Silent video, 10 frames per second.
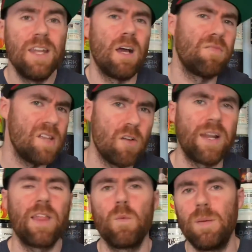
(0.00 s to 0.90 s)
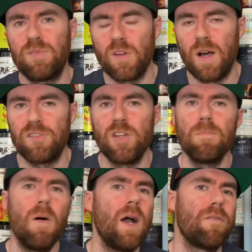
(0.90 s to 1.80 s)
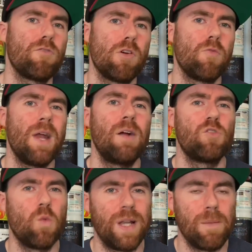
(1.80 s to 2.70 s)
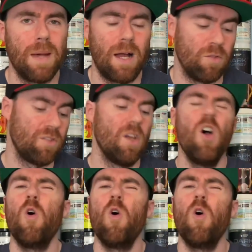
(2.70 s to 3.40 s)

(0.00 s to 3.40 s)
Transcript: Now, I've seen on other websites, you can buy it for around £20